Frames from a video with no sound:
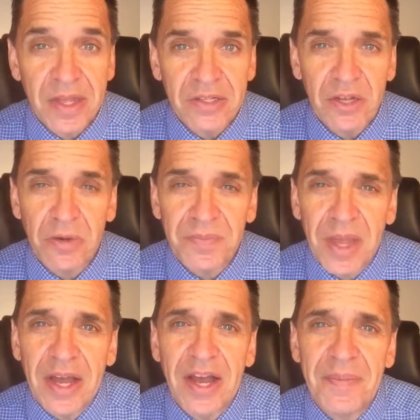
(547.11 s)
So
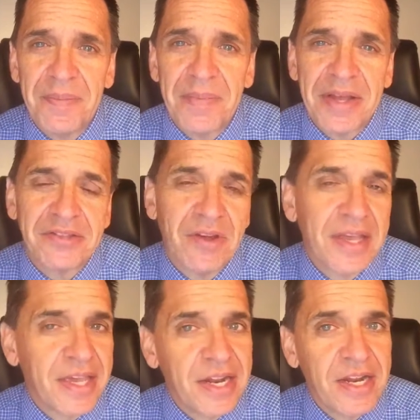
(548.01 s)
I
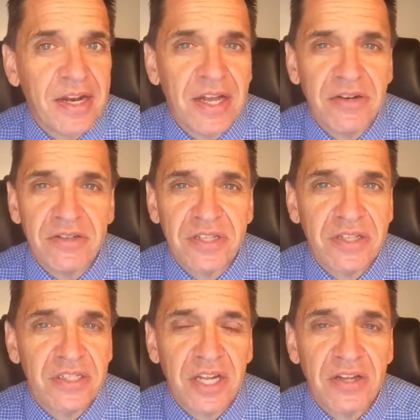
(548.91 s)
get it. I understand
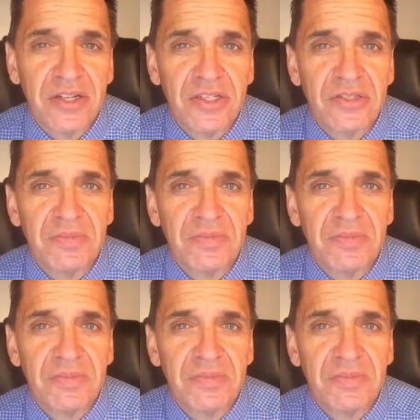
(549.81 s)
the challenge.